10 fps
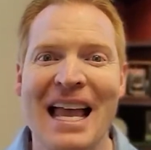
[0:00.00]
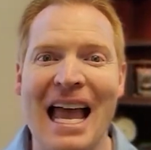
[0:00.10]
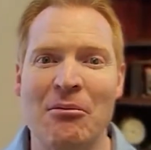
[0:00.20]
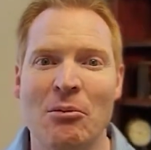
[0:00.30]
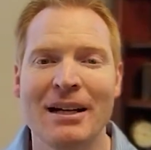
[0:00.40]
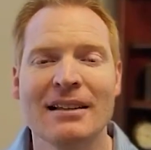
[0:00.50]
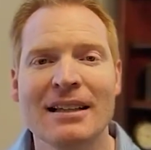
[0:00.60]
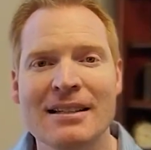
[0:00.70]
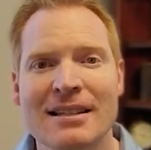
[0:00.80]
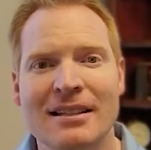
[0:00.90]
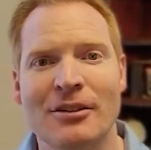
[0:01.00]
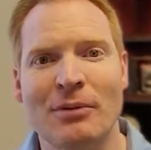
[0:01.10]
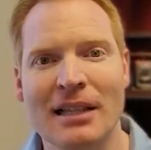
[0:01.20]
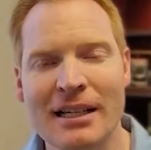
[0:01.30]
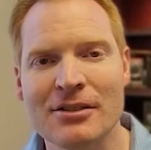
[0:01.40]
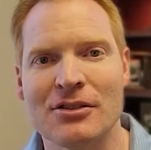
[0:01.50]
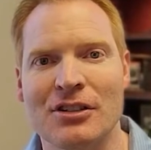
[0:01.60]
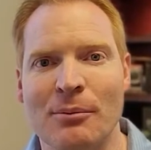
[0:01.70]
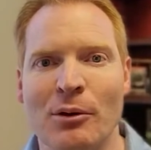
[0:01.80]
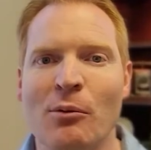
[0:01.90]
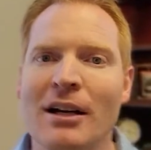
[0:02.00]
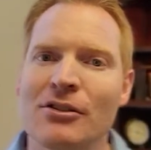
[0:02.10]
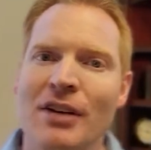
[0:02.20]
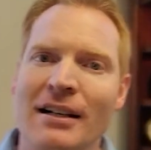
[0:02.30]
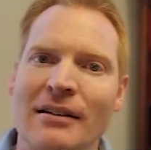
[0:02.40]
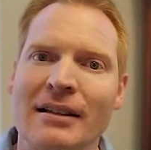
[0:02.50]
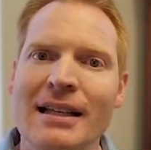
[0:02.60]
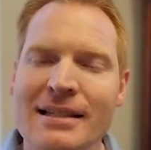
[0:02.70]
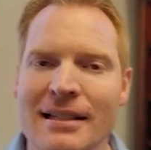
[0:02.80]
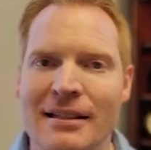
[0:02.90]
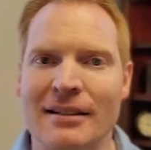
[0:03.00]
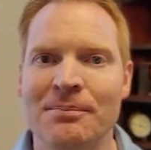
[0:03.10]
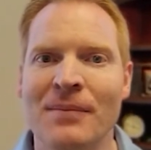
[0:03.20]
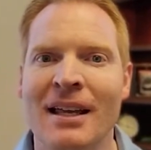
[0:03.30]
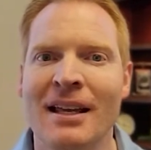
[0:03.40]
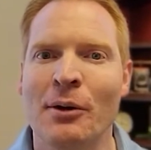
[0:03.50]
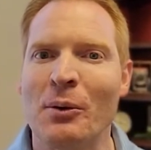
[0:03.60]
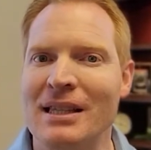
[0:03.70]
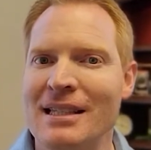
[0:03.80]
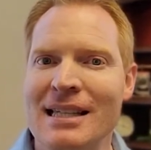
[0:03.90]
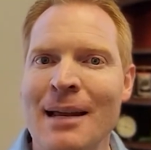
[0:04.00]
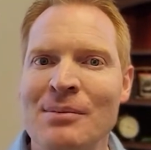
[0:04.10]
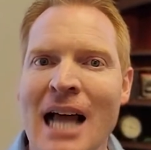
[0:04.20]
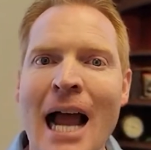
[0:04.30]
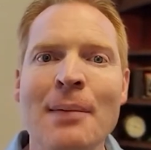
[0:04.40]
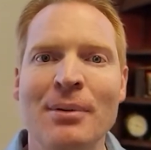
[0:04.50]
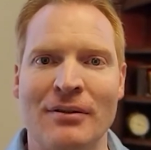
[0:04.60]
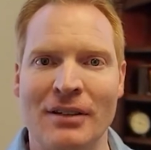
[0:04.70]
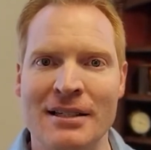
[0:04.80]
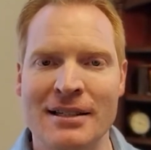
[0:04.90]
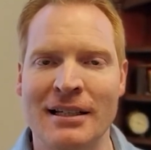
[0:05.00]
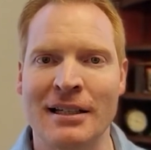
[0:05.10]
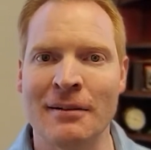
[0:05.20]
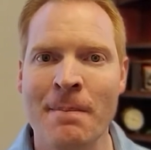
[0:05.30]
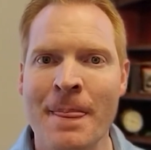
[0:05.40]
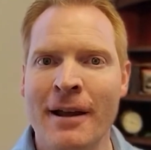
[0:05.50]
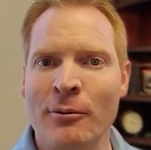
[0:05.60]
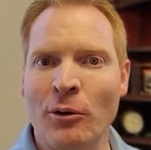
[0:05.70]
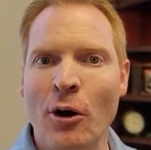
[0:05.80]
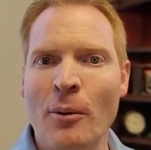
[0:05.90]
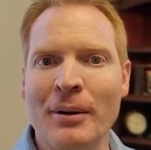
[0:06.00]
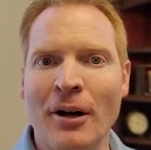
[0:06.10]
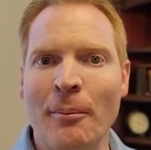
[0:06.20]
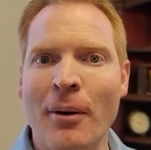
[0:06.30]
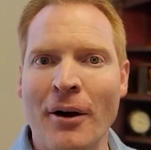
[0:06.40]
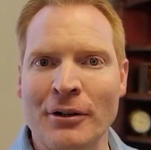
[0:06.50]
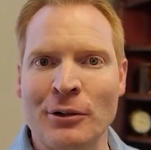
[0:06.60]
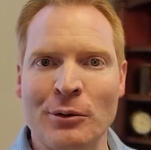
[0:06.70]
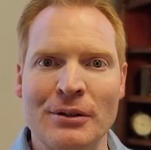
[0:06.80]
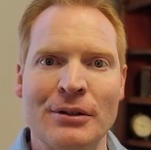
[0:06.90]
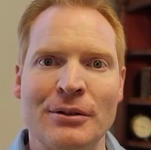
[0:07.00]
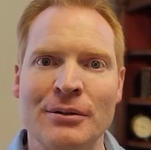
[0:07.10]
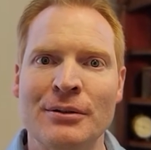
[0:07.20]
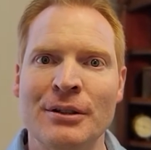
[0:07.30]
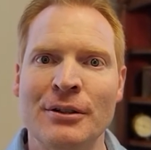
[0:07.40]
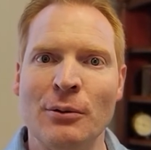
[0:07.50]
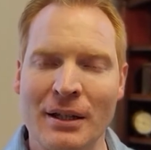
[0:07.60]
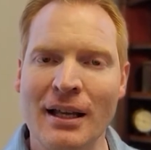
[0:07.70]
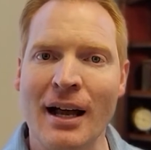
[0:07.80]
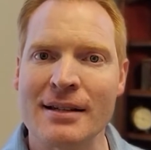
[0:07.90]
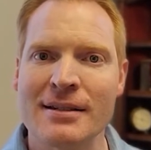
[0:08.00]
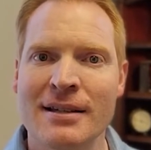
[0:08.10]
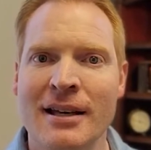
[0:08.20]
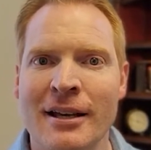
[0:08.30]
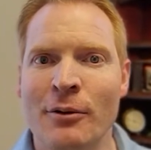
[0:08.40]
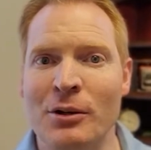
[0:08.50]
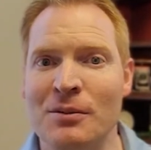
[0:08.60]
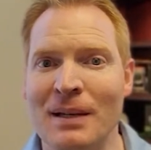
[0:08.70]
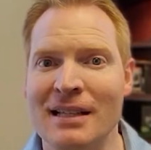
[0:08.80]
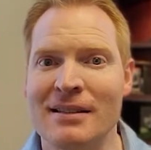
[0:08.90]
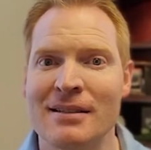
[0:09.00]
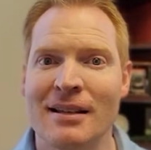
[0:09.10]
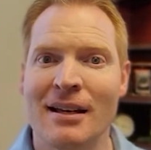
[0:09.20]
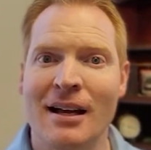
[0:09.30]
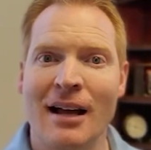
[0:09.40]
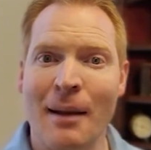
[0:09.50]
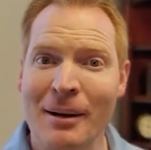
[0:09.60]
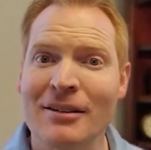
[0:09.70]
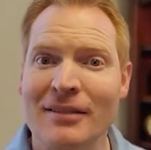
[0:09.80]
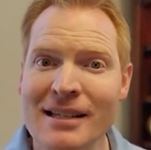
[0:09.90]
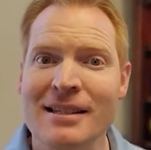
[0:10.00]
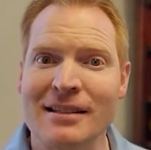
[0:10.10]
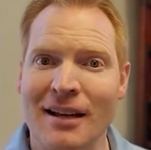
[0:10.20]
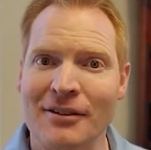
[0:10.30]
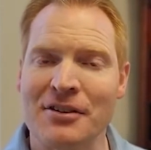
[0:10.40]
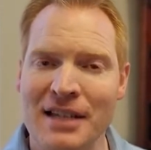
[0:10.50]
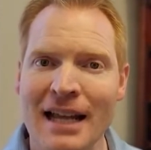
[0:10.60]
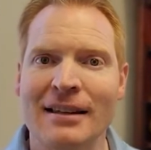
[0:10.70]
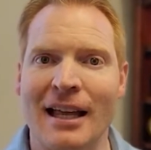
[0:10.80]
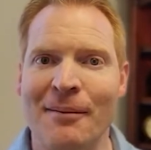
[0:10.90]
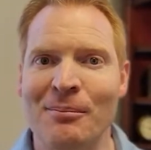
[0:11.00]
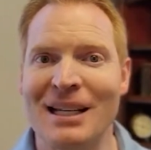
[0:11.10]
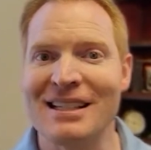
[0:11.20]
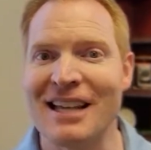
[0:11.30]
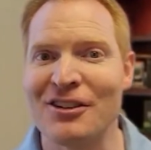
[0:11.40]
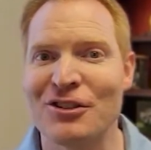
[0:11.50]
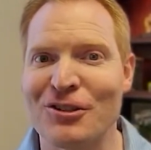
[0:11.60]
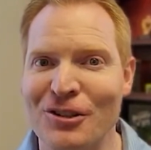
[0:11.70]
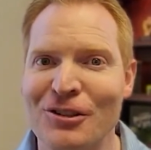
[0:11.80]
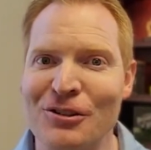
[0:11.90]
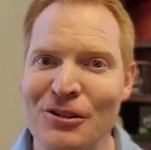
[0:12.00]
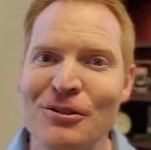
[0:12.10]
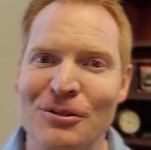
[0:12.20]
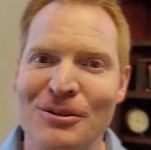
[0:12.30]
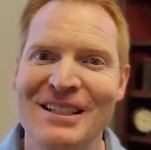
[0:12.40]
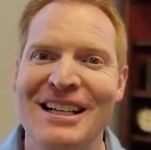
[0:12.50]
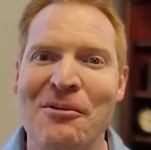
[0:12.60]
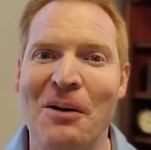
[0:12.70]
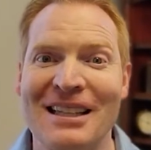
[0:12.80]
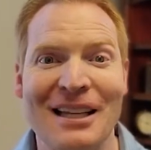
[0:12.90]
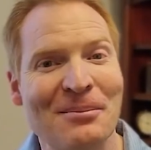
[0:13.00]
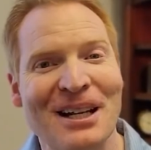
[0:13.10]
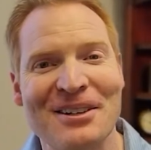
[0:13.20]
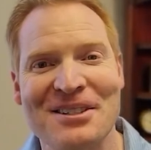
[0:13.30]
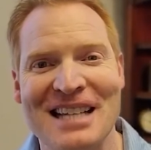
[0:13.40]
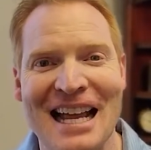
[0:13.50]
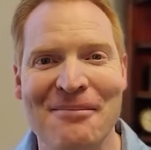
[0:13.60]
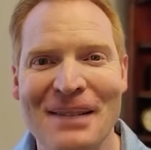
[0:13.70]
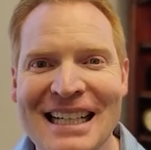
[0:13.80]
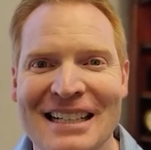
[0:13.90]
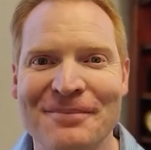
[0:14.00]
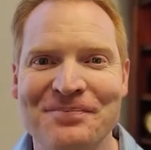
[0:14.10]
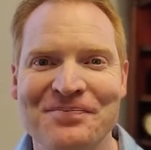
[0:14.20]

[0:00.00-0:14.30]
And when we listen in a relationship, we want to try to listen with the same type of listening we're hoping our partner will do with us, which means I better listen to understand them because I sure do want them to understand me.